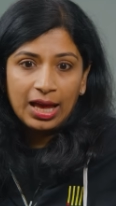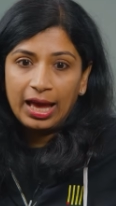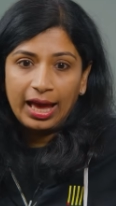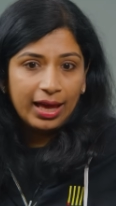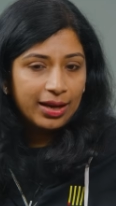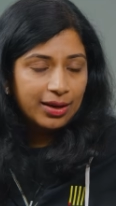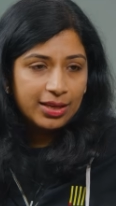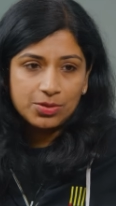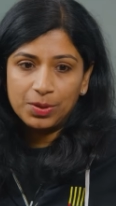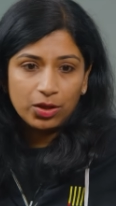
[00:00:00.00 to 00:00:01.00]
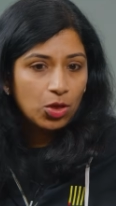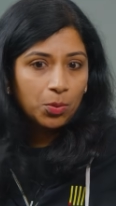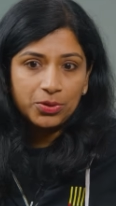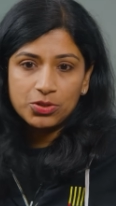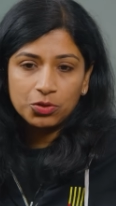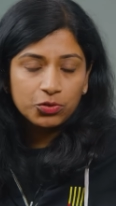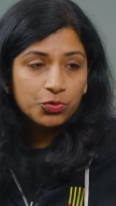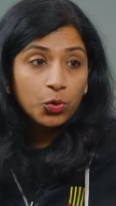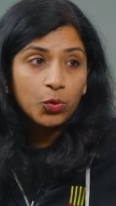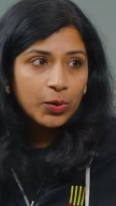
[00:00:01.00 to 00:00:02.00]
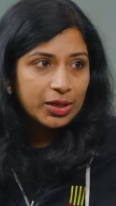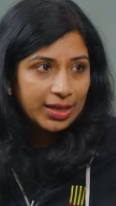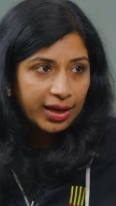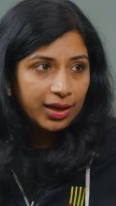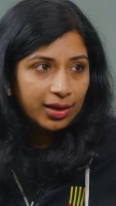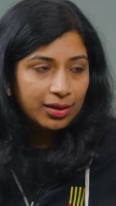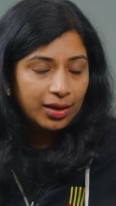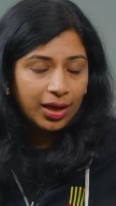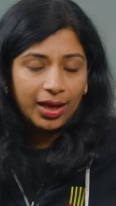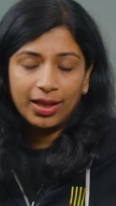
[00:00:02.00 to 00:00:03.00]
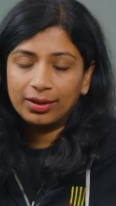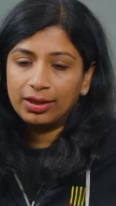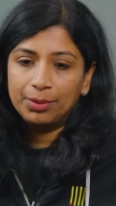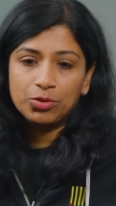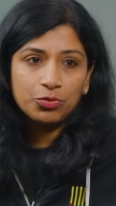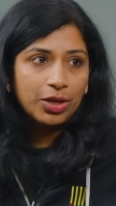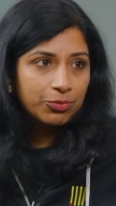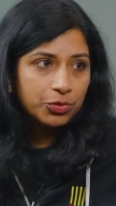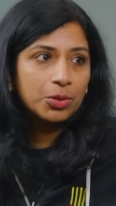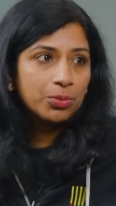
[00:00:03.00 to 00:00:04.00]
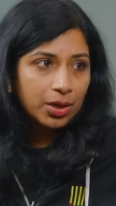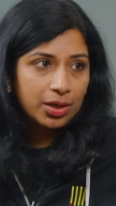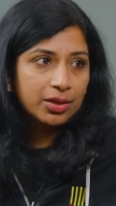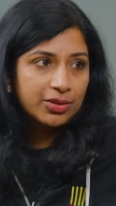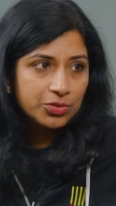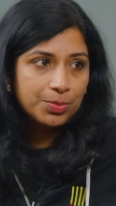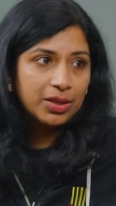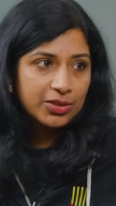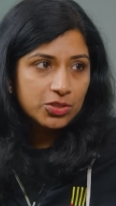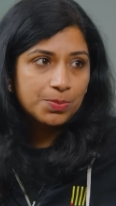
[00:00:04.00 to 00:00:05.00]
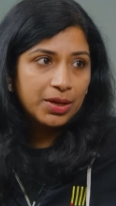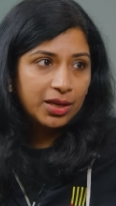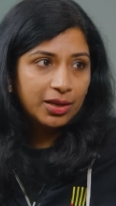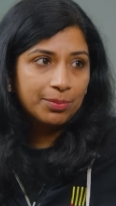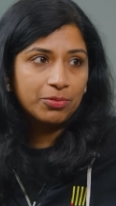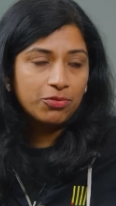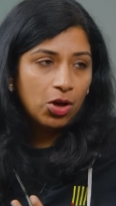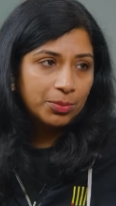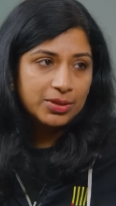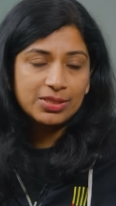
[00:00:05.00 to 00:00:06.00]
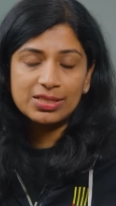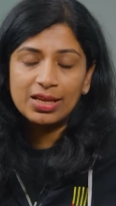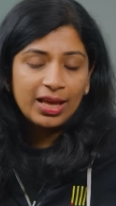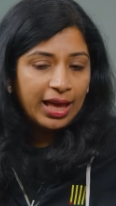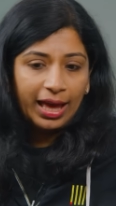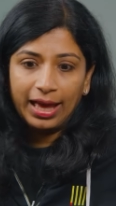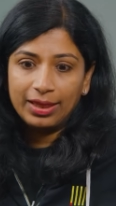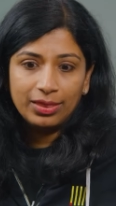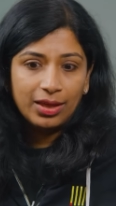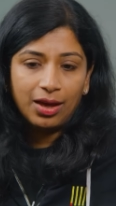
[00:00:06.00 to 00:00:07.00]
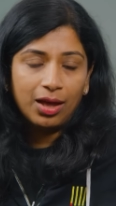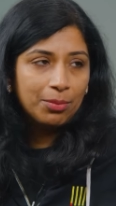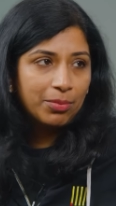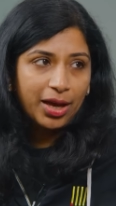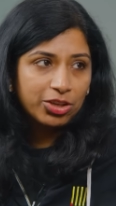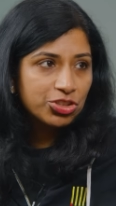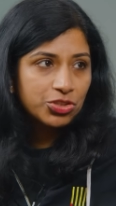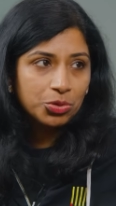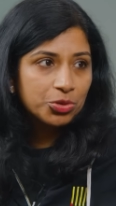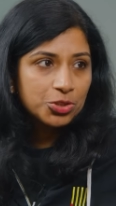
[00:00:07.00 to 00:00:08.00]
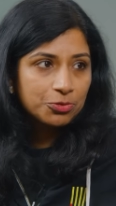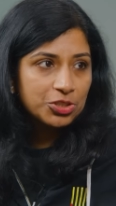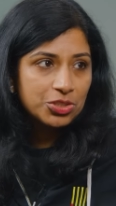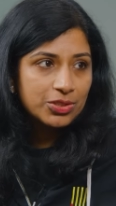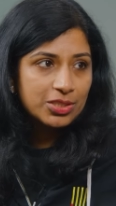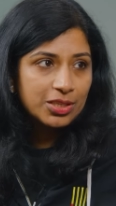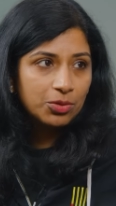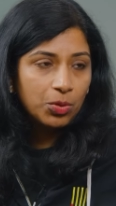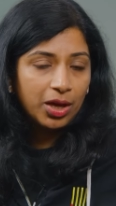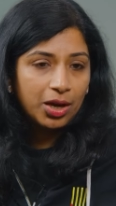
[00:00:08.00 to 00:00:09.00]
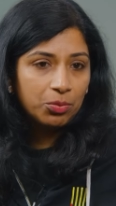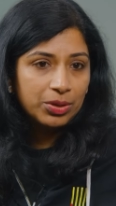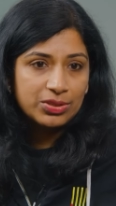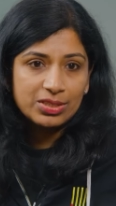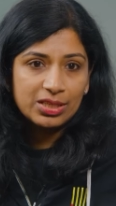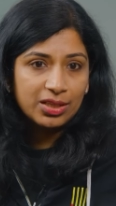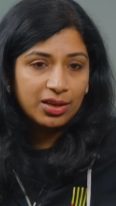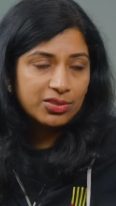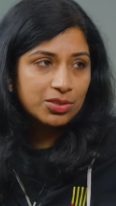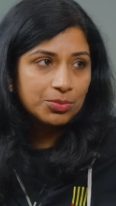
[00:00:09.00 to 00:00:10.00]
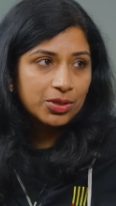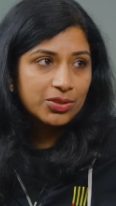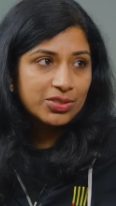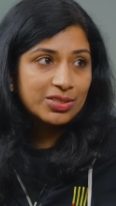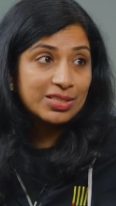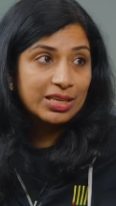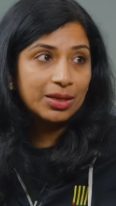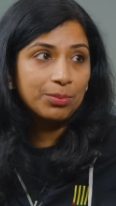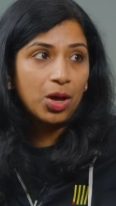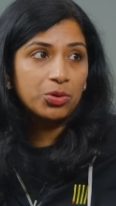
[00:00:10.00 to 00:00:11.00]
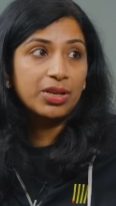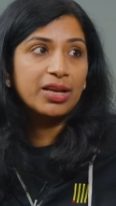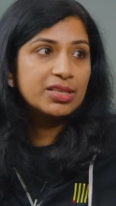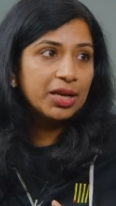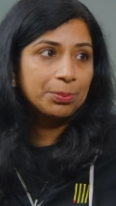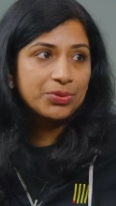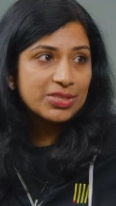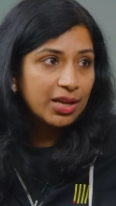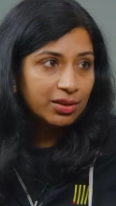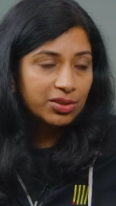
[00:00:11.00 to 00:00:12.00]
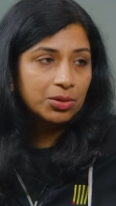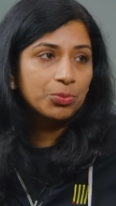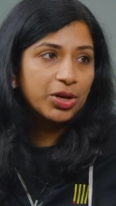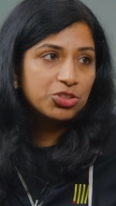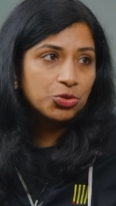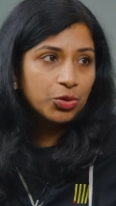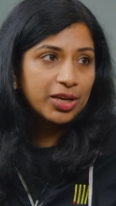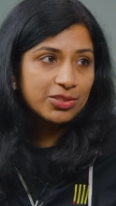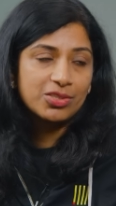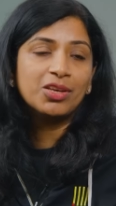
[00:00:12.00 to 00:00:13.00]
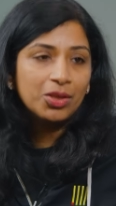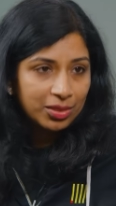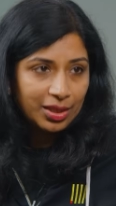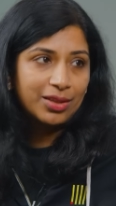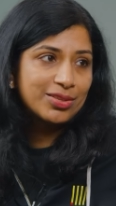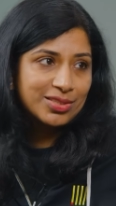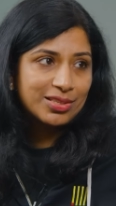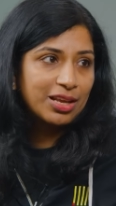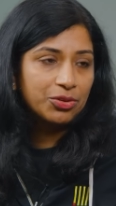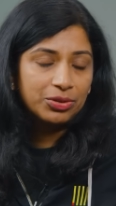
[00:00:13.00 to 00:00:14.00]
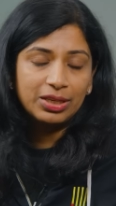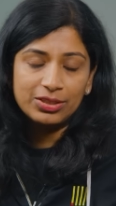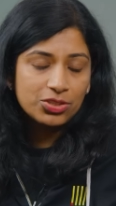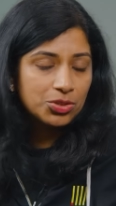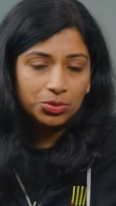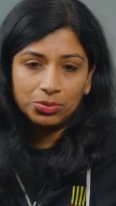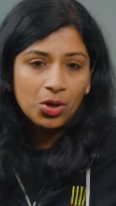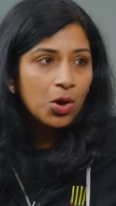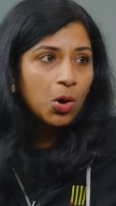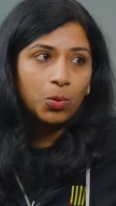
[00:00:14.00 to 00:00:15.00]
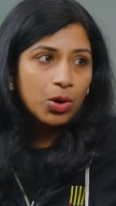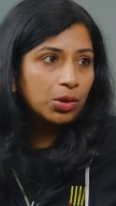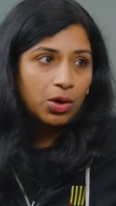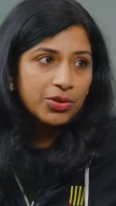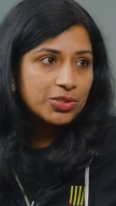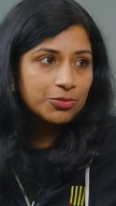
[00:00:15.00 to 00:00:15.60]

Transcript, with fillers: and it's been in the open source for over a decade, and claim to fame for the product has been its speed, performance, and the unmatched storage efficiency, where we see customers see about ninety-eight percent compression rates. This leads to overall cost